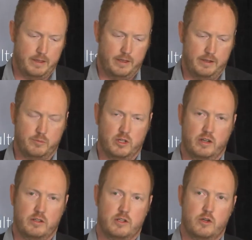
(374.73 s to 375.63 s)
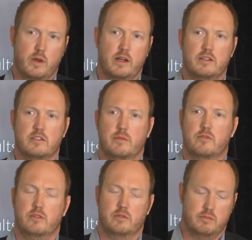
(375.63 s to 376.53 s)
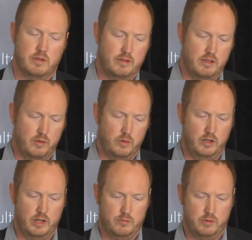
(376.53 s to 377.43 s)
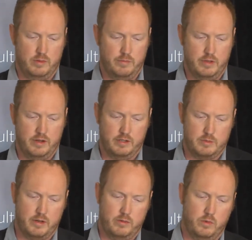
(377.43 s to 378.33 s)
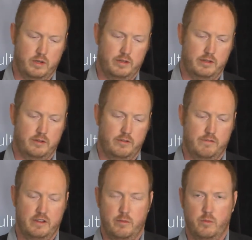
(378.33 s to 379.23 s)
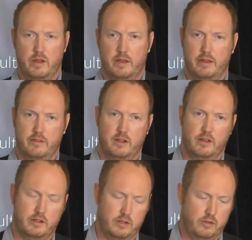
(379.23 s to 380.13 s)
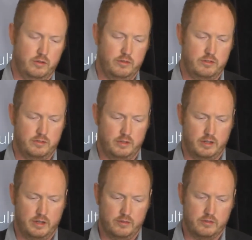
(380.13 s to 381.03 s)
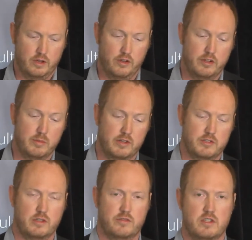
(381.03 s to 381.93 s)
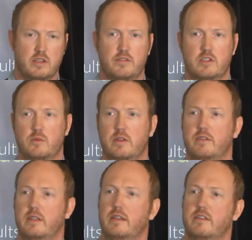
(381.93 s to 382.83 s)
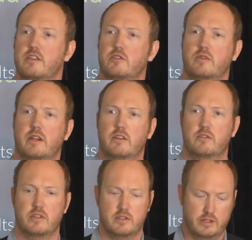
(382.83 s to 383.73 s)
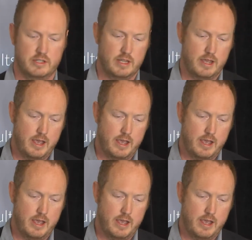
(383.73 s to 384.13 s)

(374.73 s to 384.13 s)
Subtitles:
And I'm going to quickly step through them. I won't labour on them, but I'll explain why VMware and the like are not the cloud. So on-demand self-service is one of the essential characteristics.